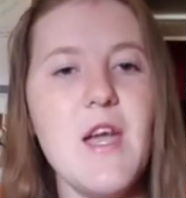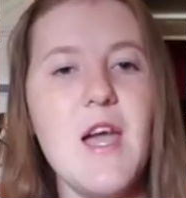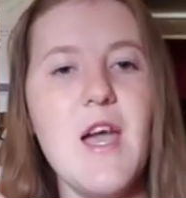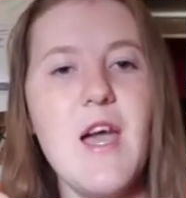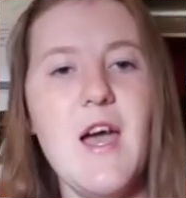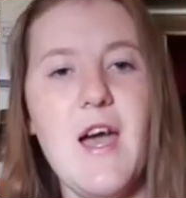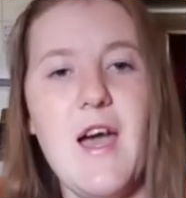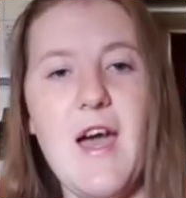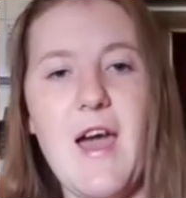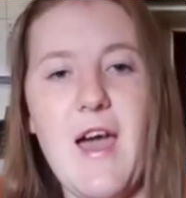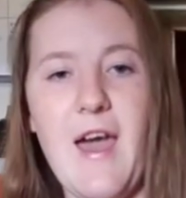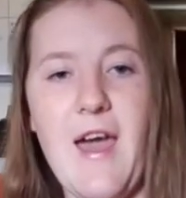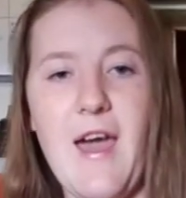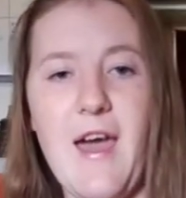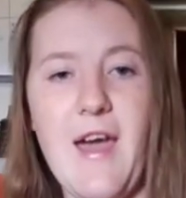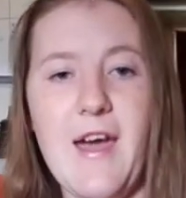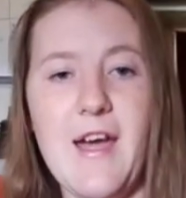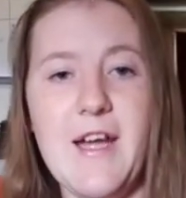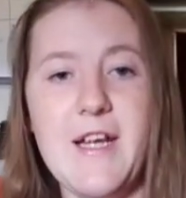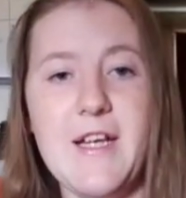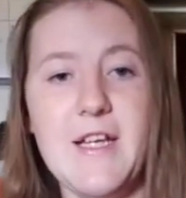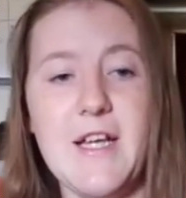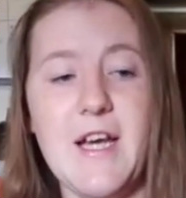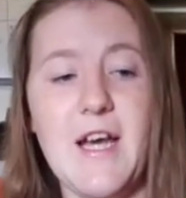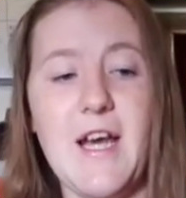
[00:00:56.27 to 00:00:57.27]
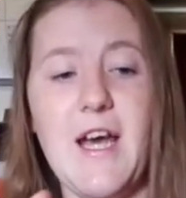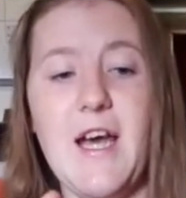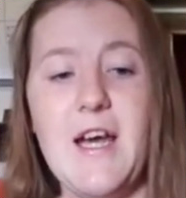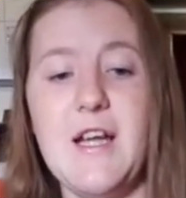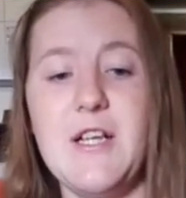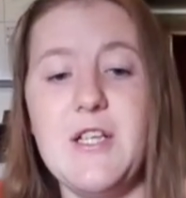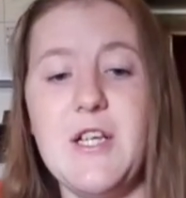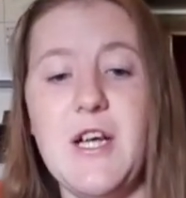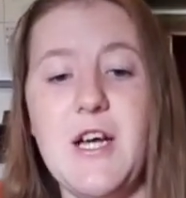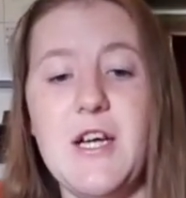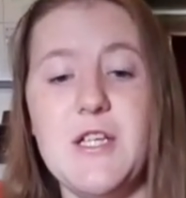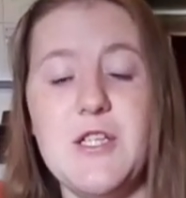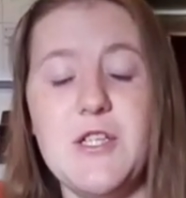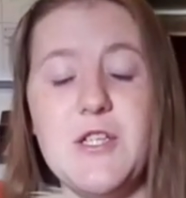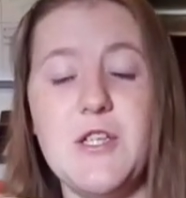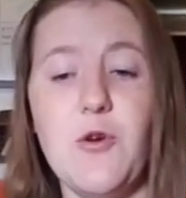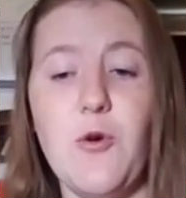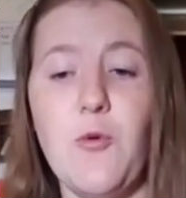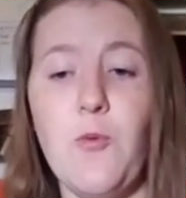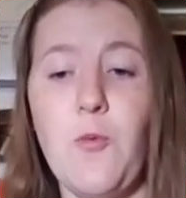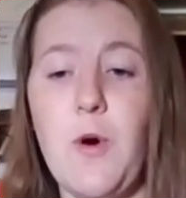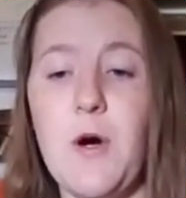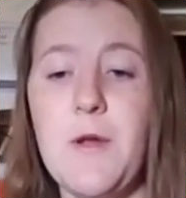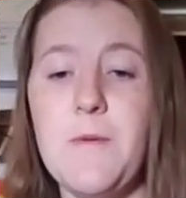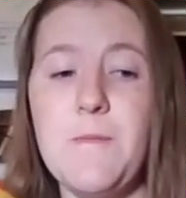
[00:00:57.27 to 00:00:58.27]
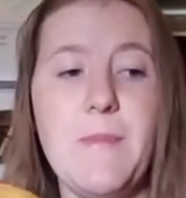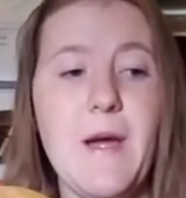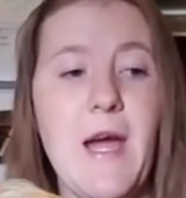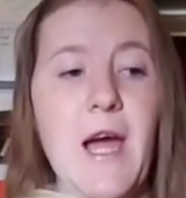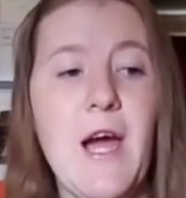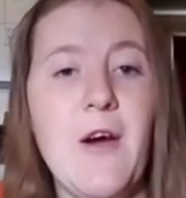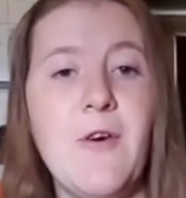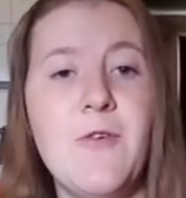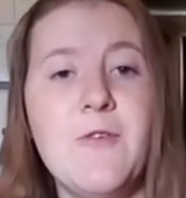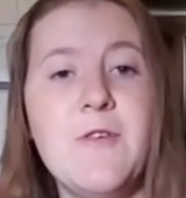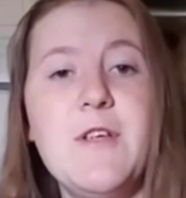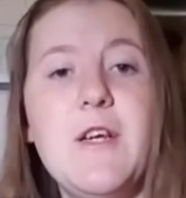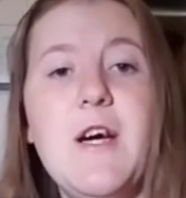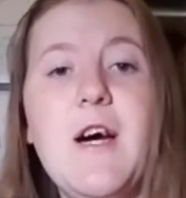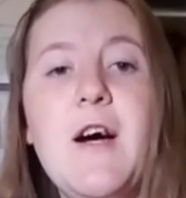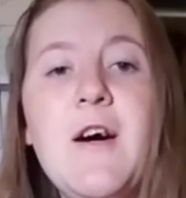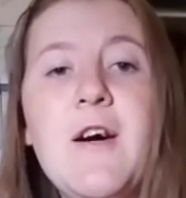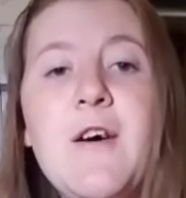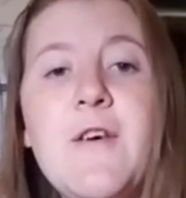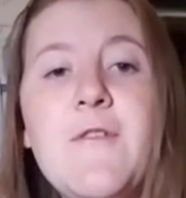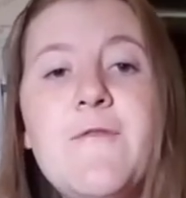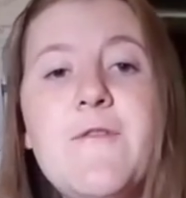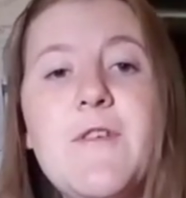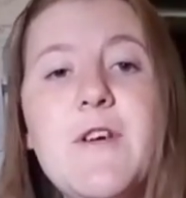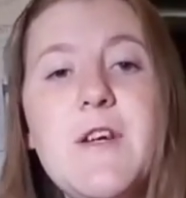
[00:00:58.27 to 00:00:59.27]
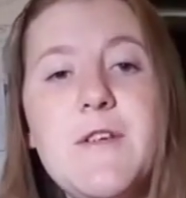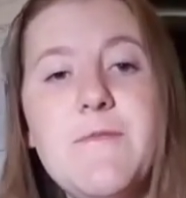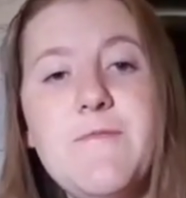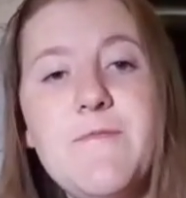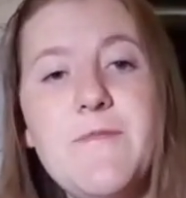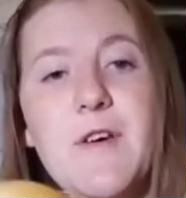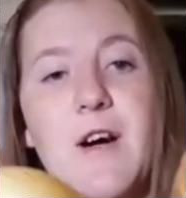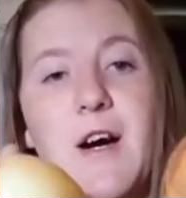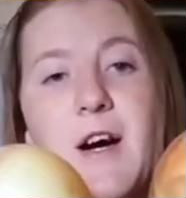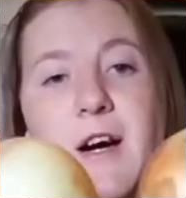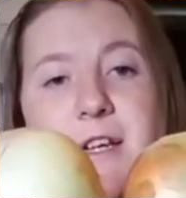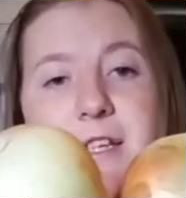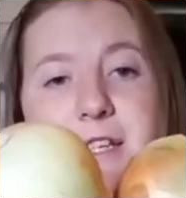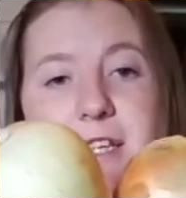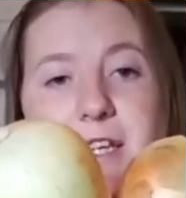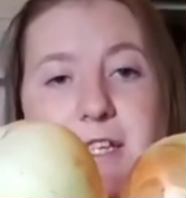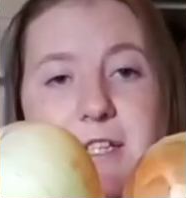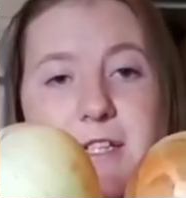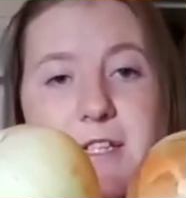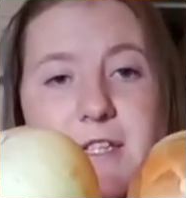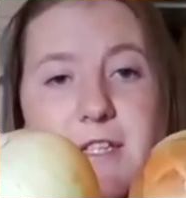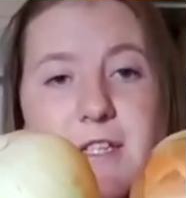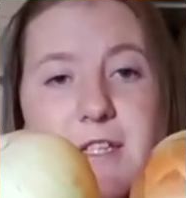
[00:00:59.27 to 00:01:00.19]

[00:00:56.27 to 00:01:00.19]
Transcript: and 1 pound of onions.